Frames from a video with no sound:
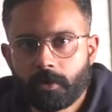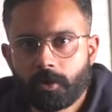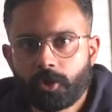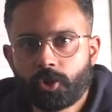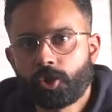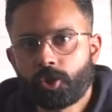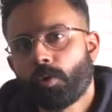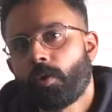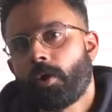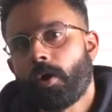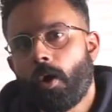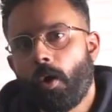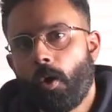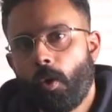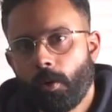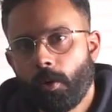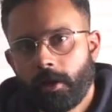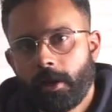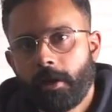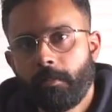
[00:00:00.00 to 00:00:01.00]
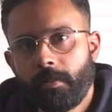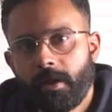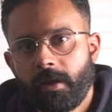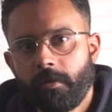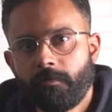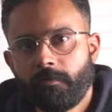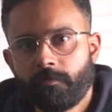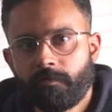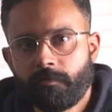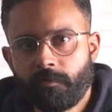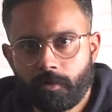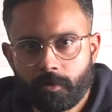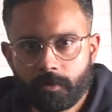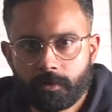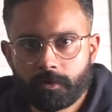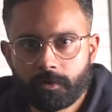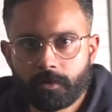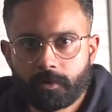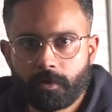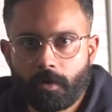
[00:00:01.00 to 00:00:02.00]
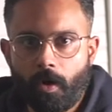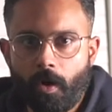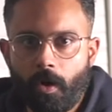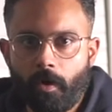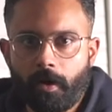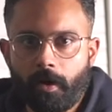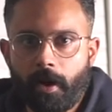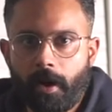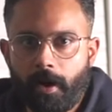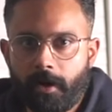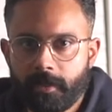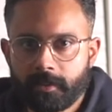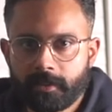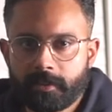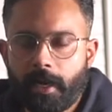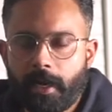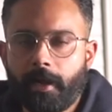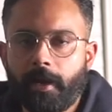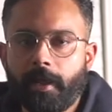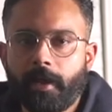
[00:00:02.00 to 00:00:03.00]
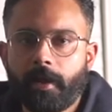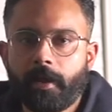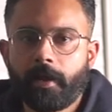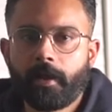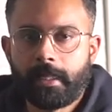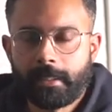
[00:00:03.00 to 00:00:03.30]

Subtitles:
should only be focused on understanding